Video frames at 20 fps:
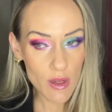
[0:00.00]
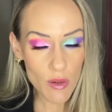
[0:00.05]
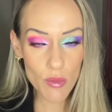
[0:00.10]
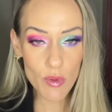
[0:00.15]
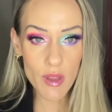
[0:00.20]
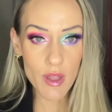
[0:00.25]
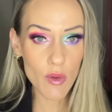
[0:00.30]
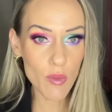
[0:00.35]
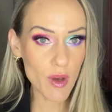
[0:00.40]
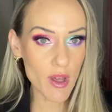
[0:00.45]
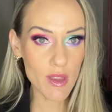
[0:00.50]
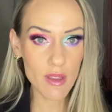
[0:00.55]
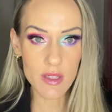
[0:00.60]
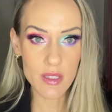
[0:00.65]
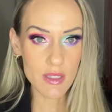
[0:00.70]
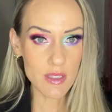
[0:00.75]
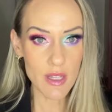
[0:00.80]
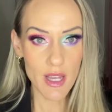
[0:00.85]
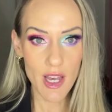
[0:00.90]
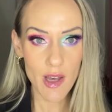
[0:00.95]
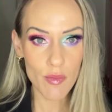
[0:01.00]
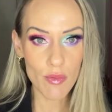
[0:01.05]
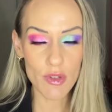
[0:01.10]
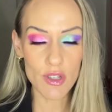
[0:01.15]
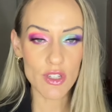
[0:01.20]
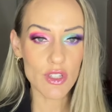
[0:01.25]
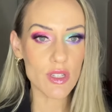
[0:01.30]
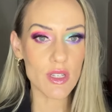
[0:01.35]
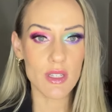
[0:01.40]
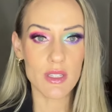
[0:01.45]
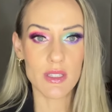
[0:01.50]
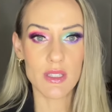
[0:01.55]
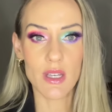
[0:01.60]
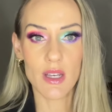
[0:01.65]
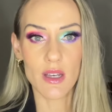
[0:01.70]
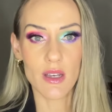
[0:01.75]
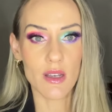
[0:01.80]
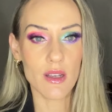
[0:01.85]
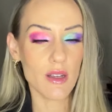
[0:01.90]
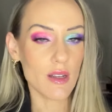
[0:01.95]
really well established, like
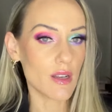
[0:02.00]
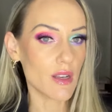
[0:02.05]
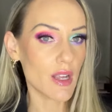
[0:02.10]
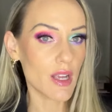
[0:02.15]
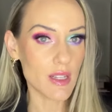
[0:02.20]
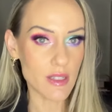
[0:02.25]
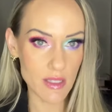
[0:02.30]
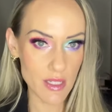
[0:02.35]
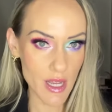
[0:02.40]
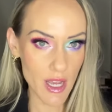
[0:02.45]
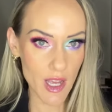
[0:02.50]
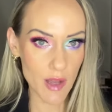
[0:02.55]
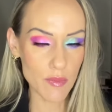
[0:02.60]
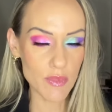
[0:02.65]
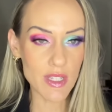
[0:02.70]
say an Adept,